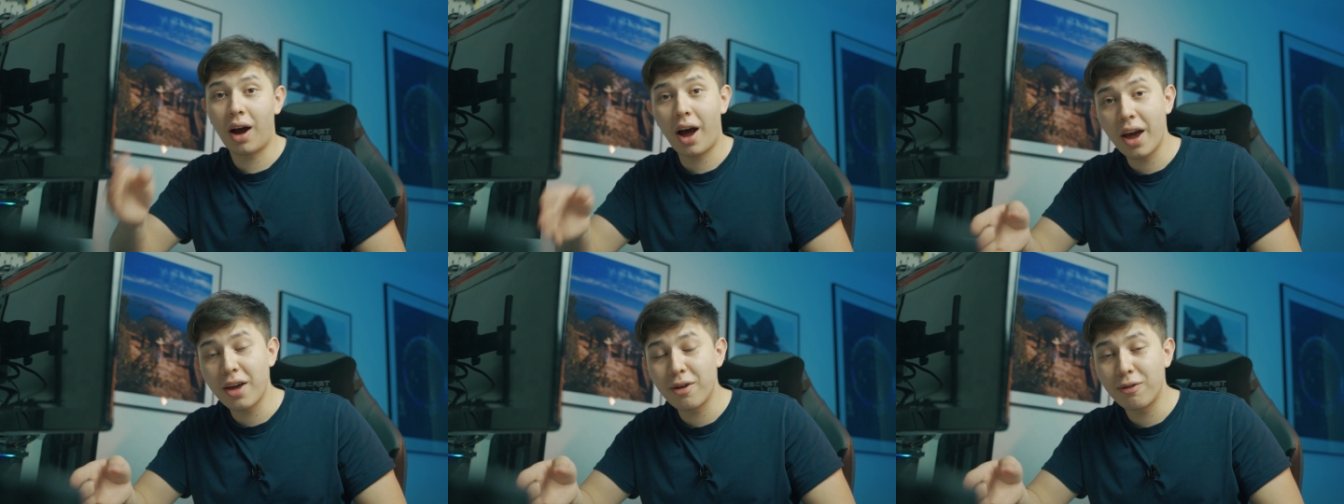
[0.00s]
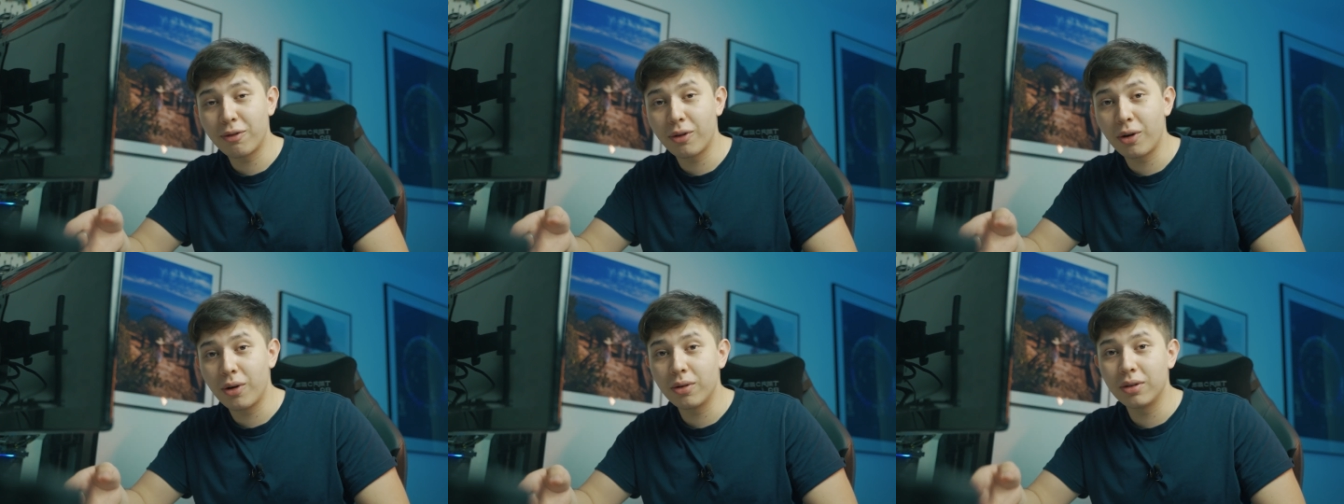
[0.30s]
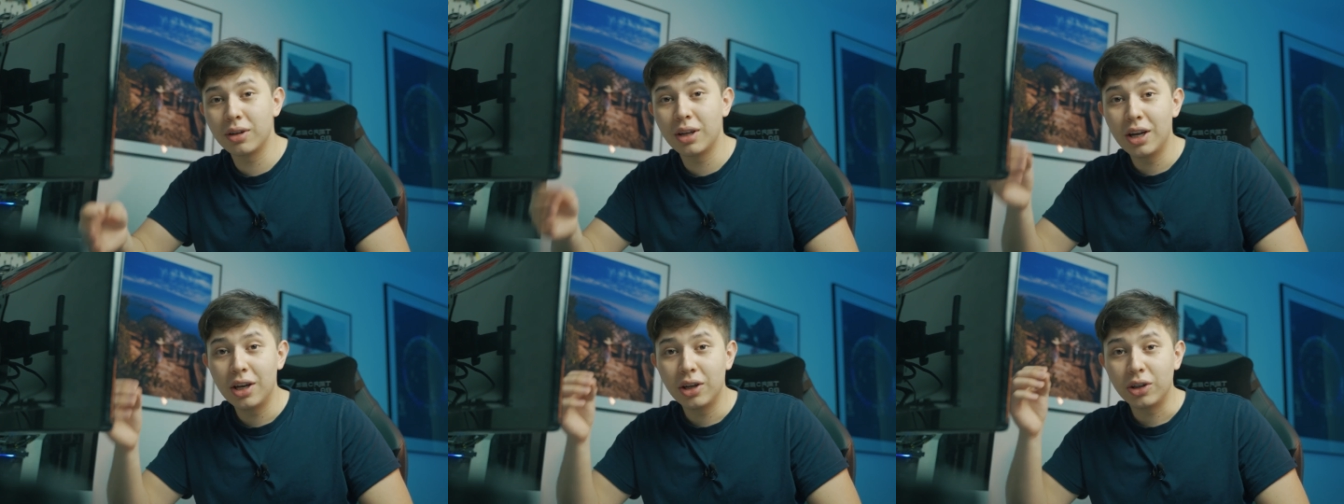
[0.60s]

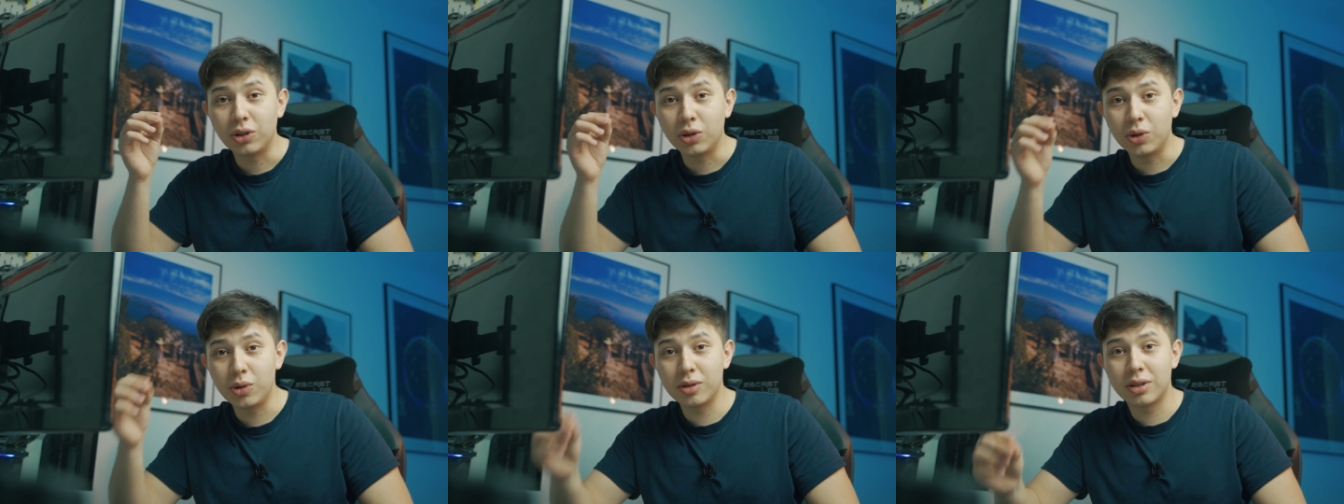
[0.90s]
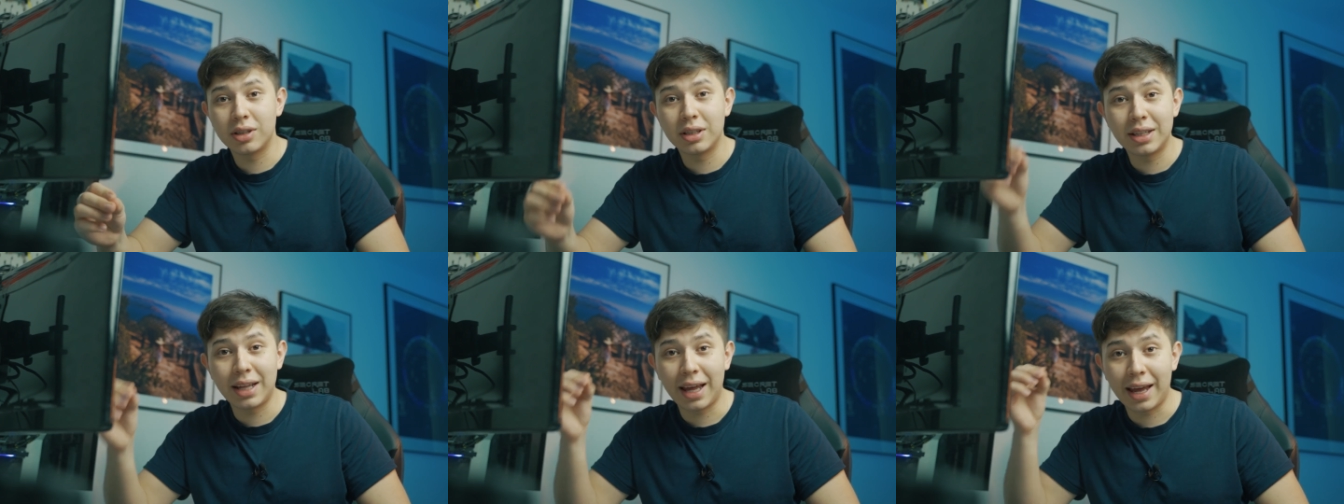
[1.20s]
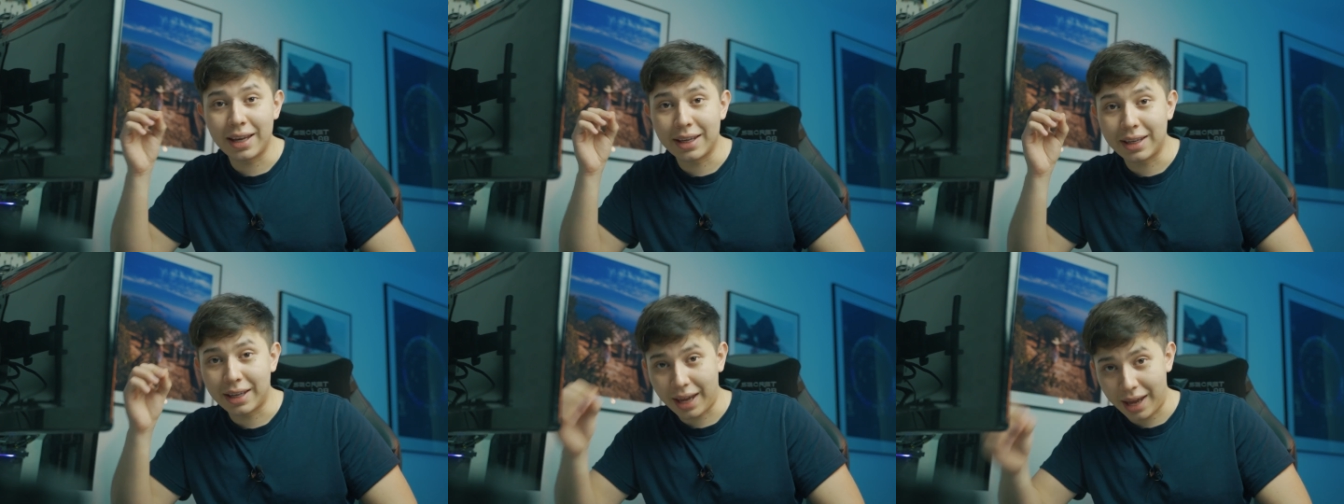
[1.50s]
iPhone using
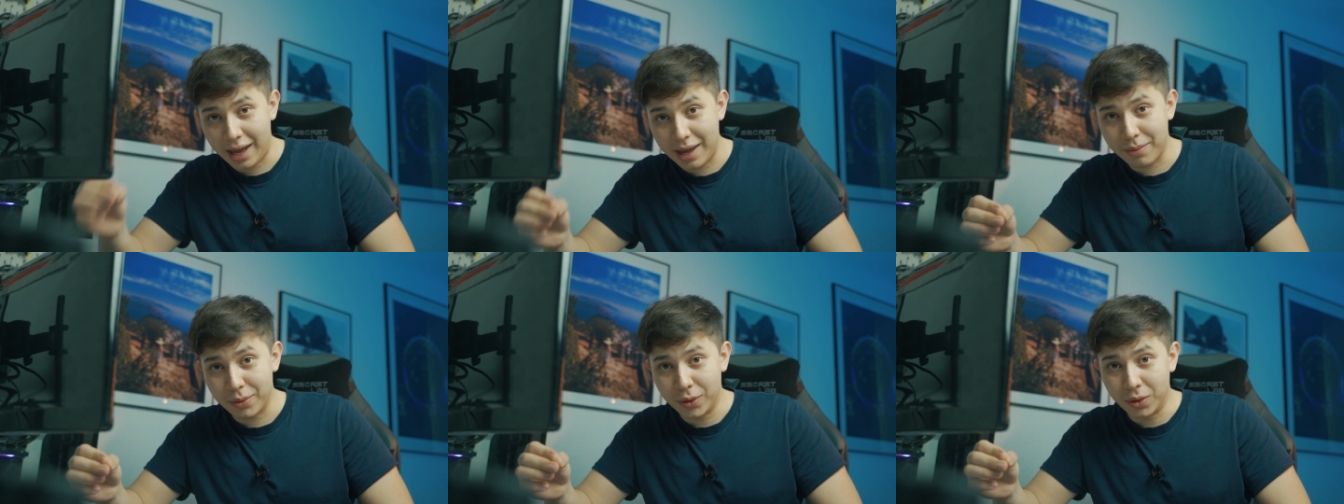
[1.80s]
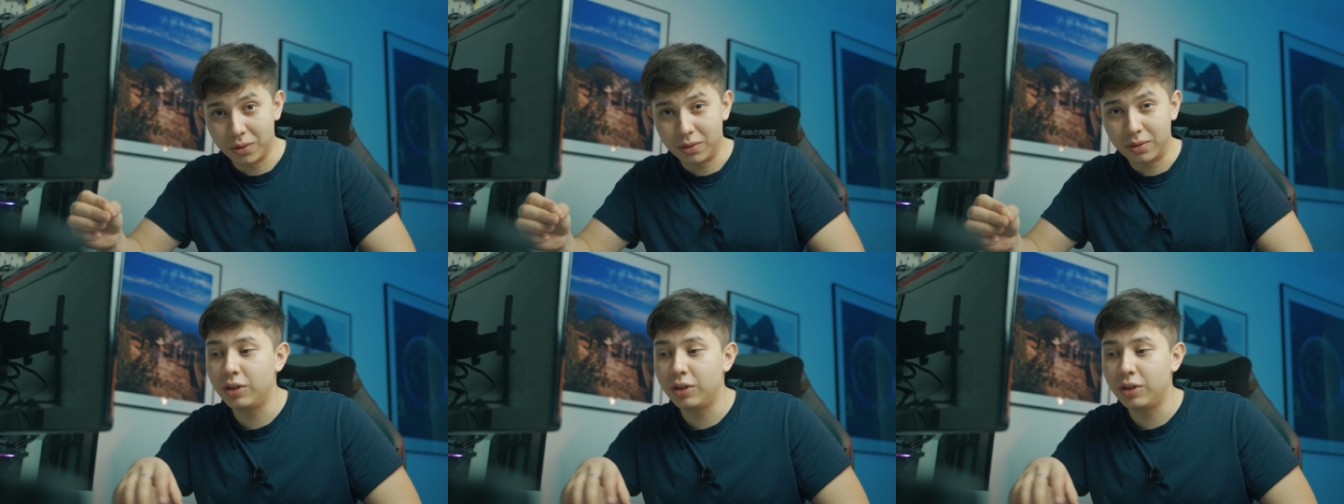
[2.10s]
a cable.